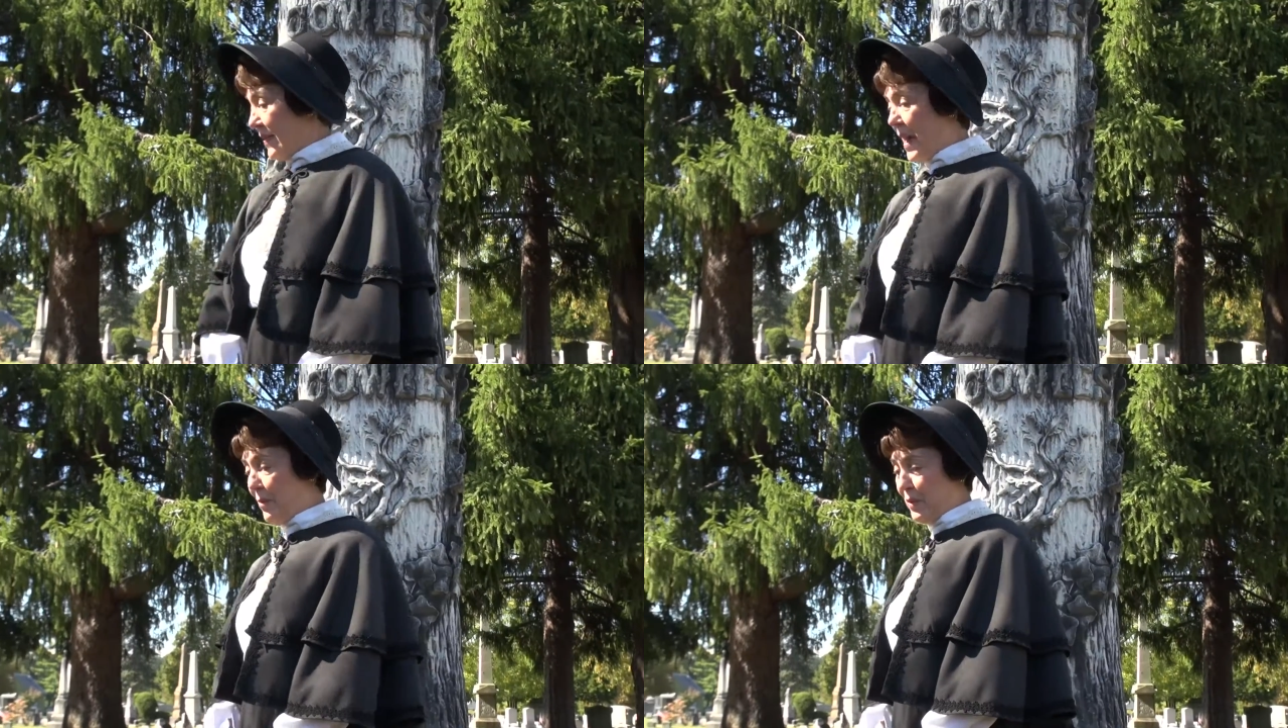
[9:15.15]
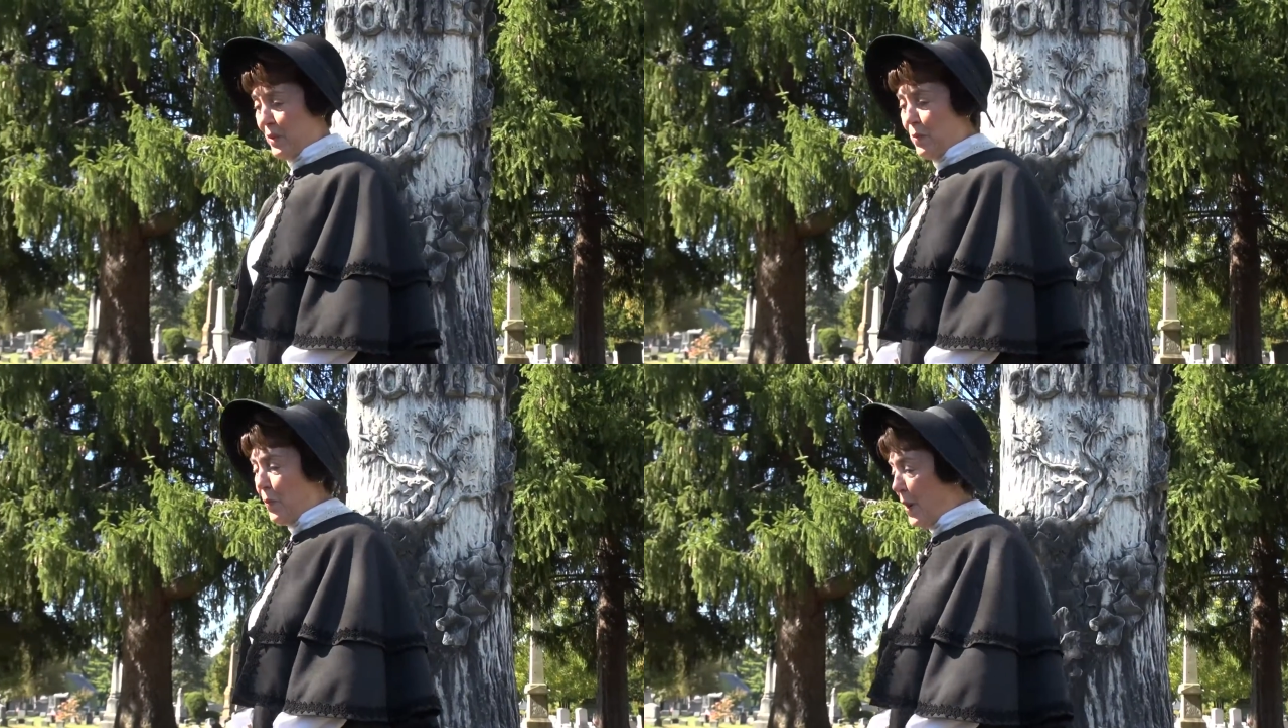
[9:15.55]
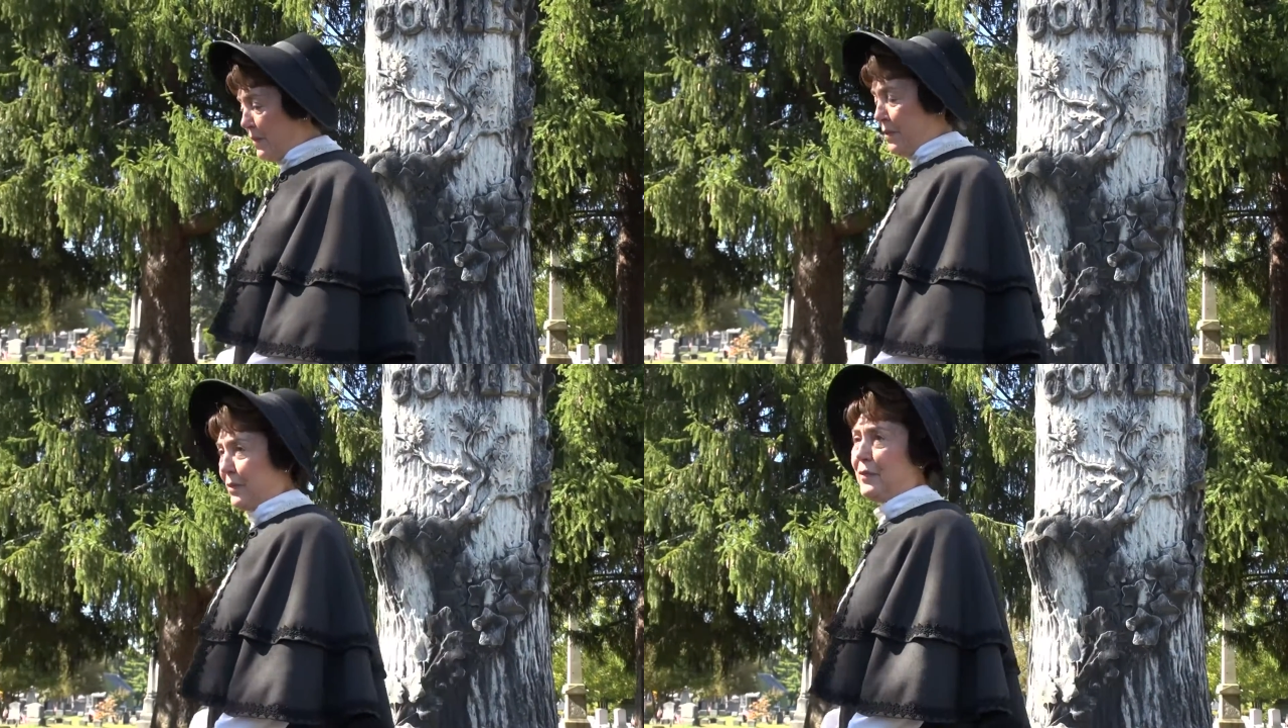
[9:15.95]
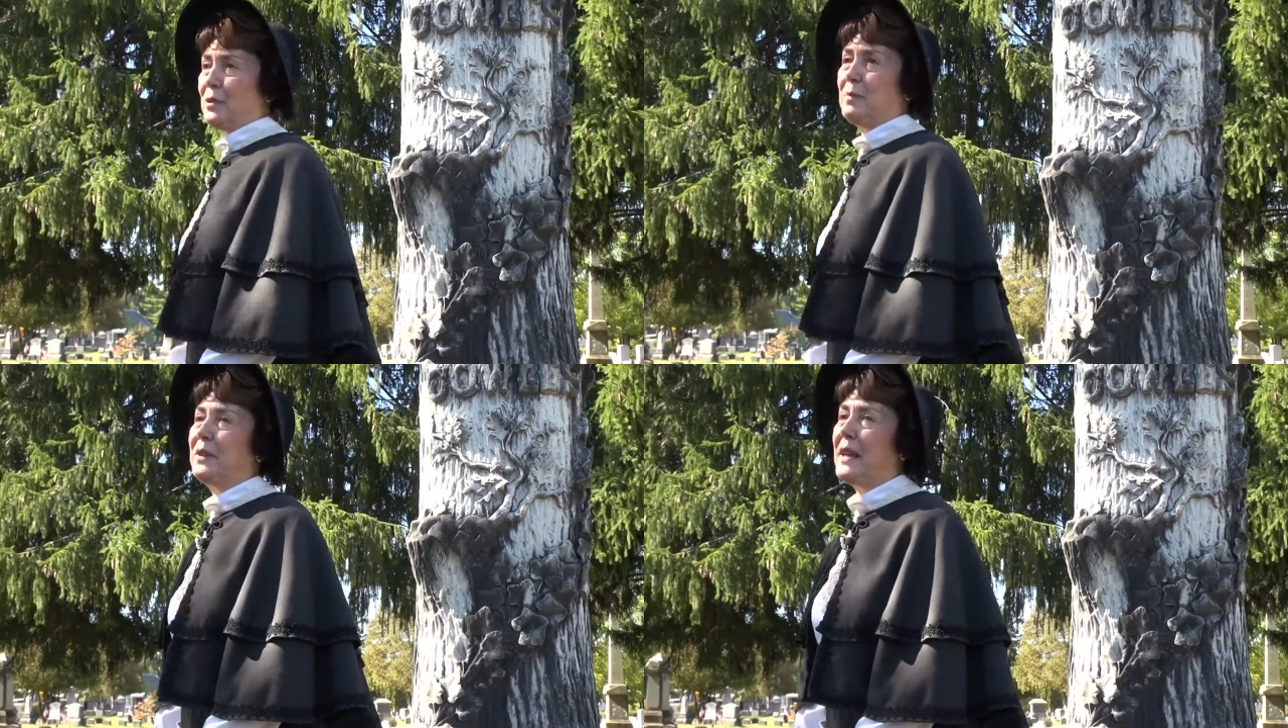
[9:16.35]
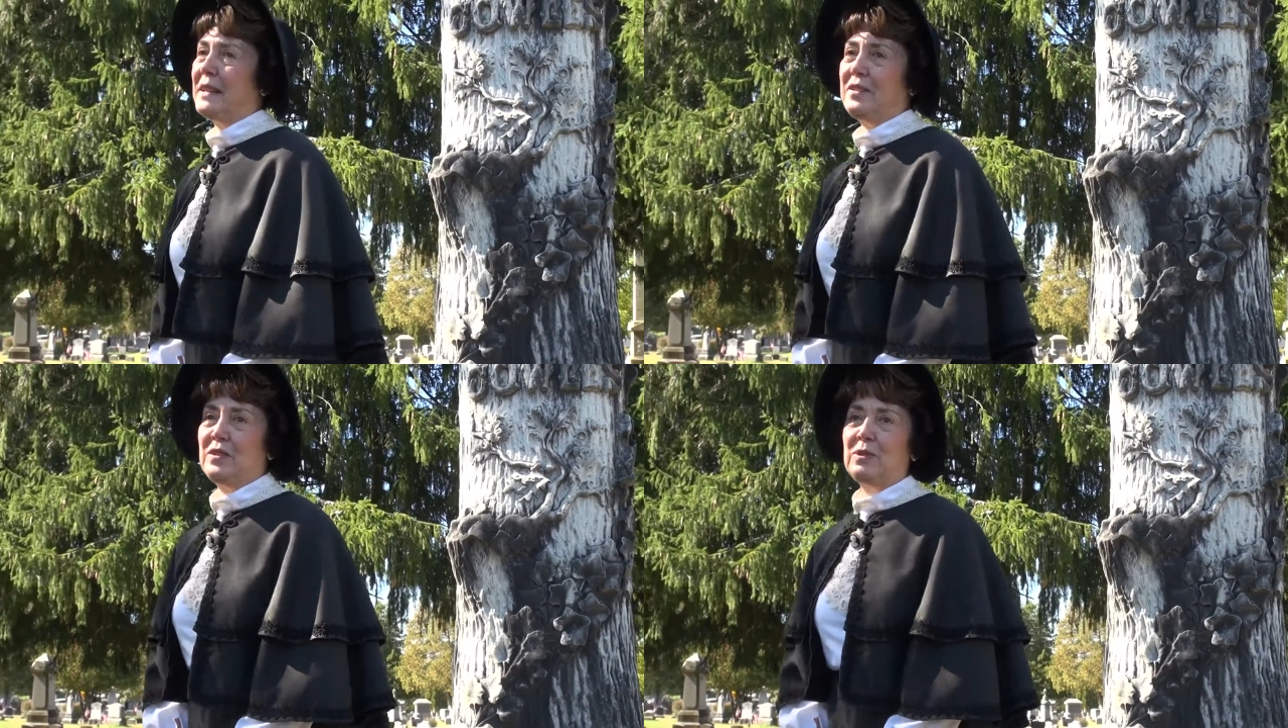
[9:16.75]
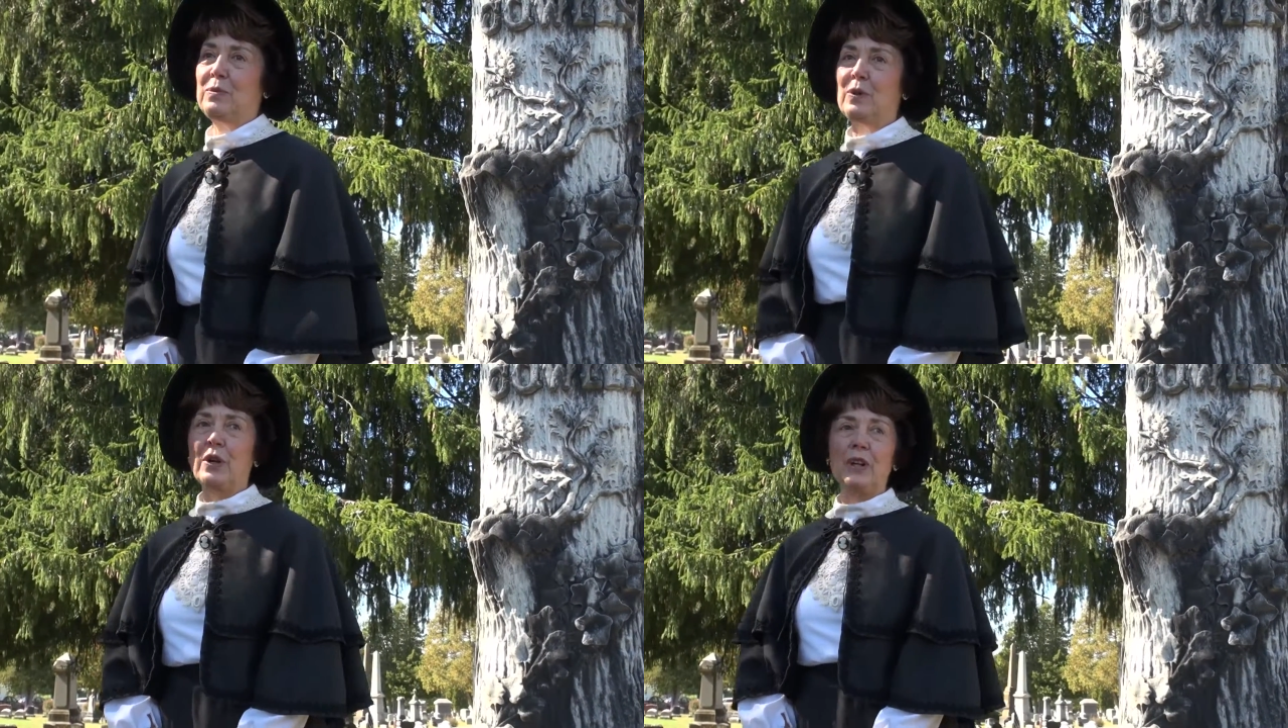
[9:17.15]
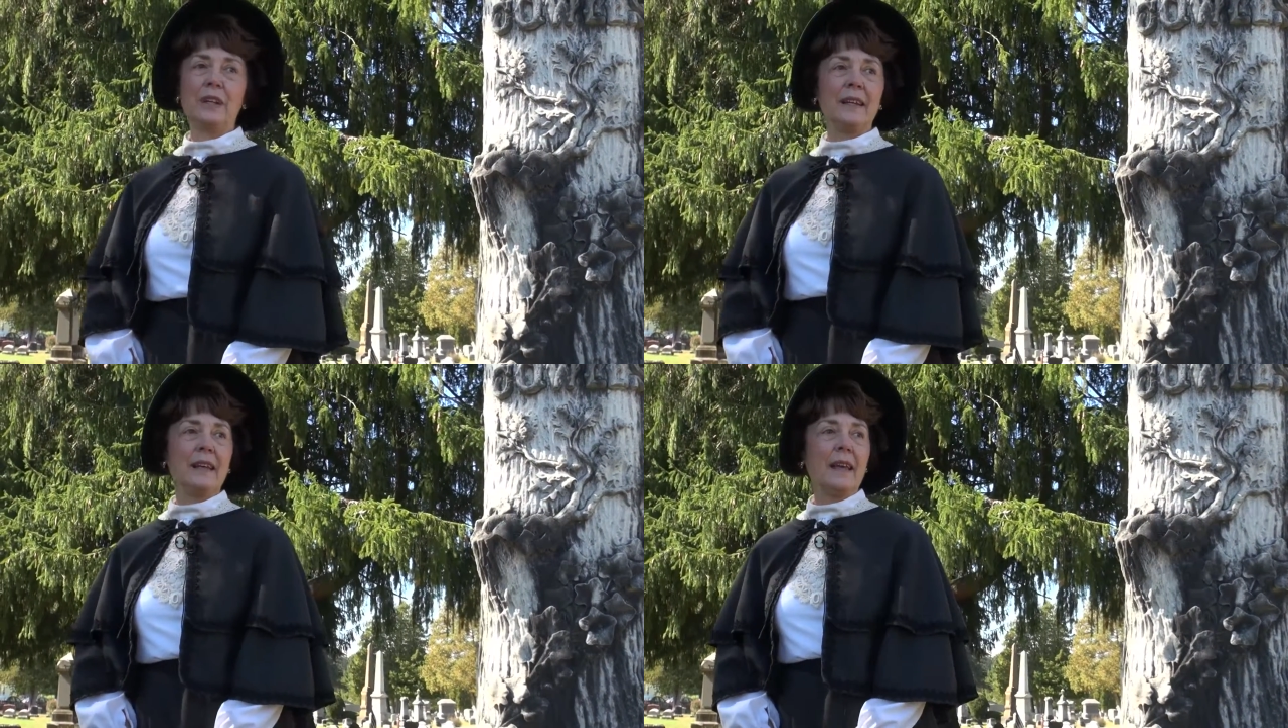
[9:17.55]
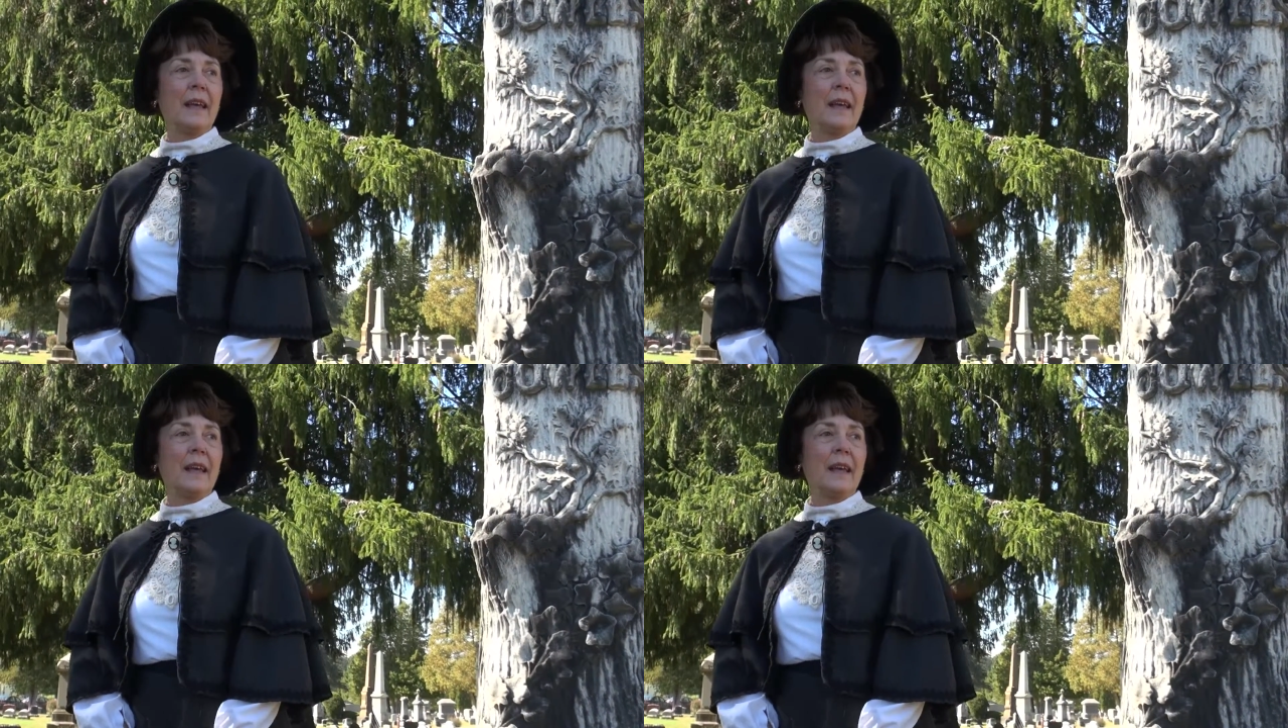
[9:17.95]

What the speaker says: That was a wonderful place to work.